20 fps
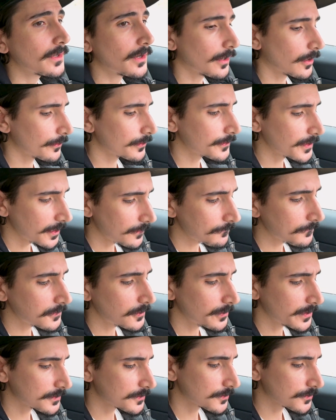
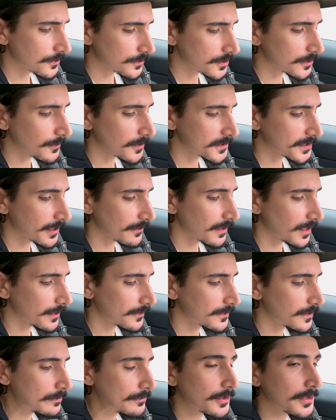Influencer, so she must have
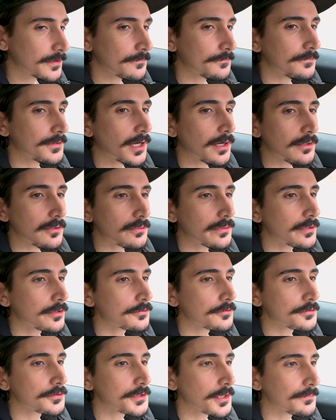18 million
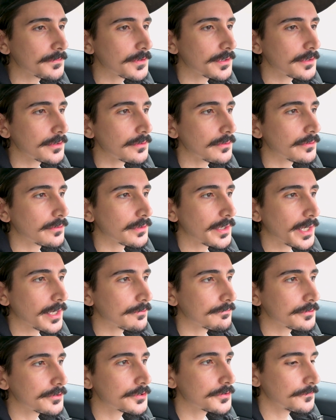followers or something, or
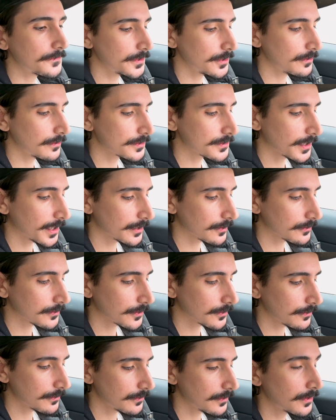average viewers. I don't
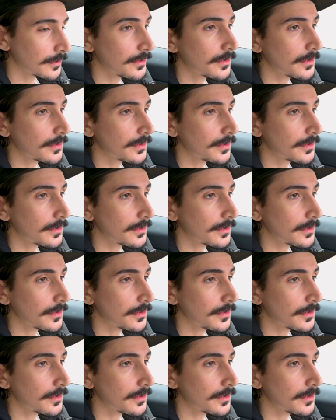know.